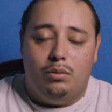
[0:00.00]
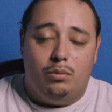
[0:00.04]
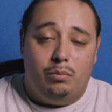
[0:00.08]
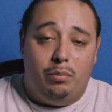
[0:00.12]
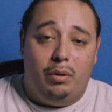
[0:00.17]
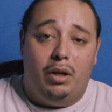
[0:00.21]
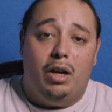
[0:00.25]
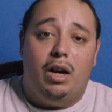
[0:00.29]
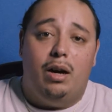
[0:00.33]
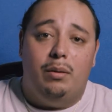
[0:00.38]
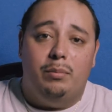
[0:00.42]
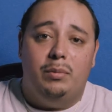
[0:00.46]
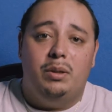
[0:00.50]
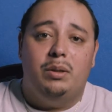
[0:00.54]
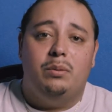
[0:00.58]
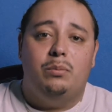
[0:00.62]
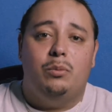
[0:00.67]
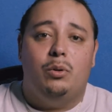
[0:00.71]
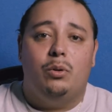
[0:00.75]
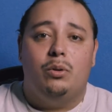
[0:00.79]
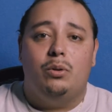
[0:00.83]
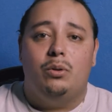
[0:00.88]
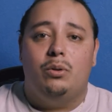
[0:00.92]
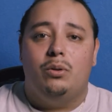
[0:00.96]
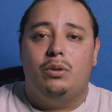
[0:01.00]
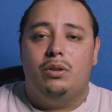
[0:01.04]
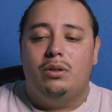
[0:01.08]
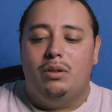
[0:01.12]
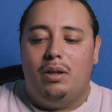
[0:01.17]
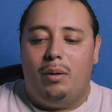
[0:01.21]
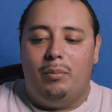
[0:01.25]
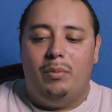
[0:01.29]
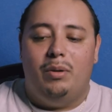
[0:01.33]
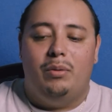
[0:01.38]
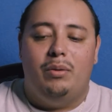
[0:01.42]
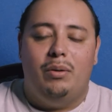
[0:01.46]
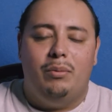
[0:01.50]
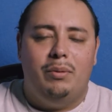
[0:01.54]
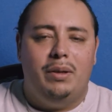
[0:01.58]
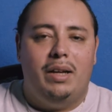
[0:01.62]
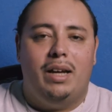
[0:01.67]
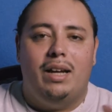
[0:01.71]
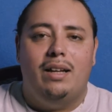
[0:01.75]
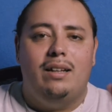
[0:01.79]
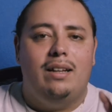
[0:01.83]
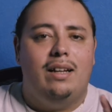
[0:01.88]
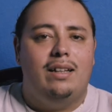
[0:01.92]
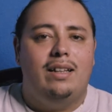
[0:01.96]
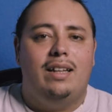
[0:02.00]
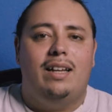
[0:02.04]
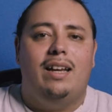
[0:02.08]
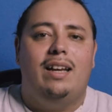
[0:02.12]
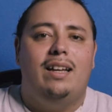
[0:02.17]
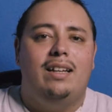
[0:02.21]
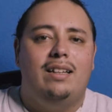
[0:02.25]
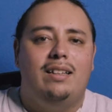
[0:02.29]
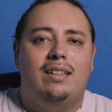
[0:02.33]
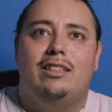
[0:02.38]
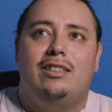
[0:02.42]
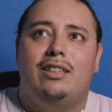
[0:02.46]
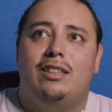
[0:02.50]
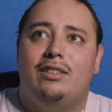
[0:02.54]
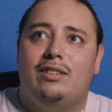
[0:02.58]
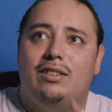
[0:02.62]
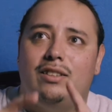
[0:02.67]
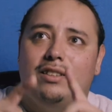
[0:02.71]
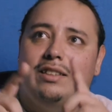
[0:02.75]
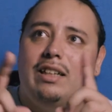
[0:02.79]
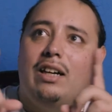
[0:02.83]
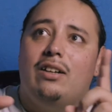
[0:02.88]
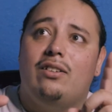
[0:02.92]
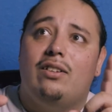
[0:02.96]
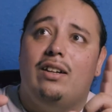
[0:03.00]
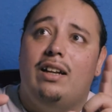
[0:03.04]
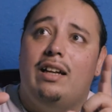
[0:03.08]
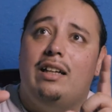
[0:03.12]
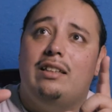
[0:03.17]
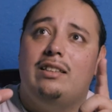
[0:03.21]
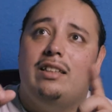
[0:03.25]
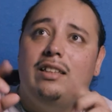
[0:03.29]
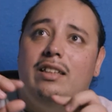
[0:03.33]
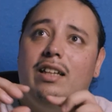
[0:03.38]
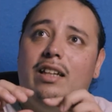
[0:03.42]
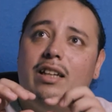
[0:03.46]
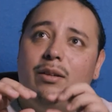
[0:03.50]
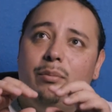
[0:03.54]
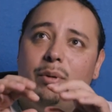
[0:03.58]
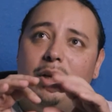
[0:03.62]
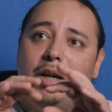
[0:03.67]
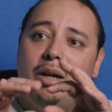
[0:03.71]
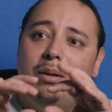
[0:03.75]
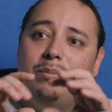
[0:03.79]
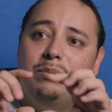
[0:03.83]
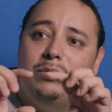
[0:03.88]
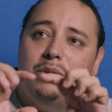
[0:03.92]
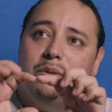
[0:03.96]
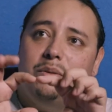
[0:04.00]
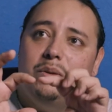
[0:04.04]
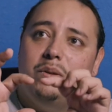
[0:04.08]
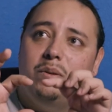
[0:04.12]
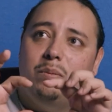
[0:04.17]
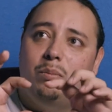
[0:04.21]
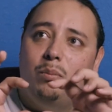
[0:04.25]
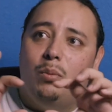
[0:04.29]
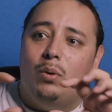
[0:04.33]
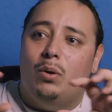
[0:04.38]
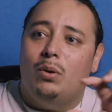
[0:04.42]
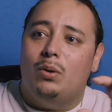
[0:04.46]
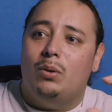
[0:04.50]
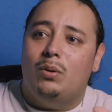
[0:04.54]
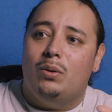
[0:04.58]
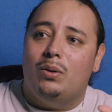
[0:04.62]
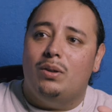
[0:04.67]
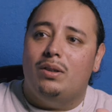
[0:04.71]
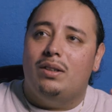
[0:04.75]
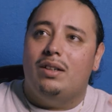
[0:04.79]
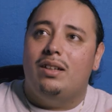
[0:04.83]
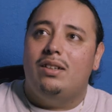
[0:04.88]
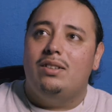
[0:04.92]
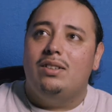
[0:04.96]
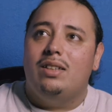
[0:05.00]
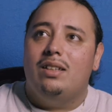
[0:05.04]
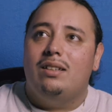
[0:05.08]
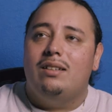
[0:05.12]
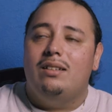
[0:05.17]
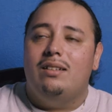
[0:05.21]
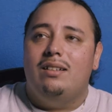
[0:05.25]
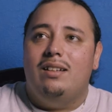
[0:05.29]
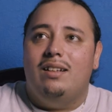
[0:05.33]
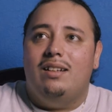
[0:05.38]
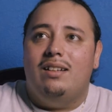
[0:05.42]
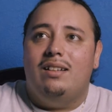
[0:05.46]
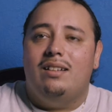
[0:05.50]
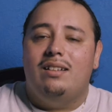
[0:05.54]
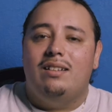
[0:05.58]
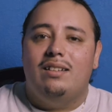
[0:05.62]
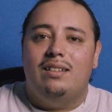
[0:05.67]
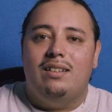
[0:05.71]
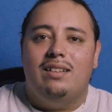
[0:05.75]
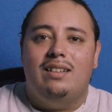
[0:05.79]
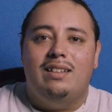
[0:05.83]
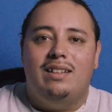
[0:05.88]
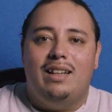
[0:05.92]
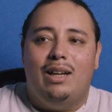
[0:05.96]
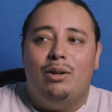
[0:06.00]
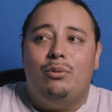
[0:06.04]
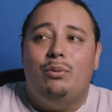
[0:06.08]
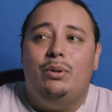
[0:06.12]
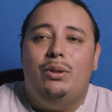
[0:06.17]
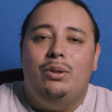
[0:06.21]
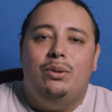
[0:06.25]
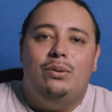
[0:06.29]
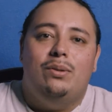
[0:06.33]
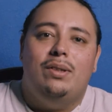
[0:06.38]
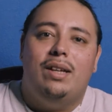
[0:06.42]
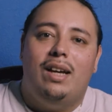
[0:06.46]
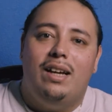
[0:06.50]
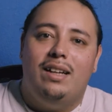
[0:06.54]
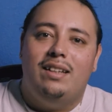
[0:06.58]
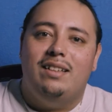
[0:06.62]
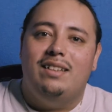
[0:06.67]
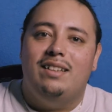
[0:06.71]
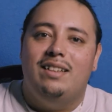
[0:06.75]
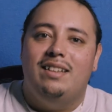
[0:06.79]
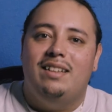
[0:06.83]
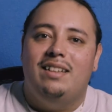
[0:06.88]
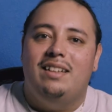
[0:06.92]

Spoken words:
becoming Mordor. I mean, we get at the end, it says the Southlands, and then it becomes Mordor. And I was like, like we knew that.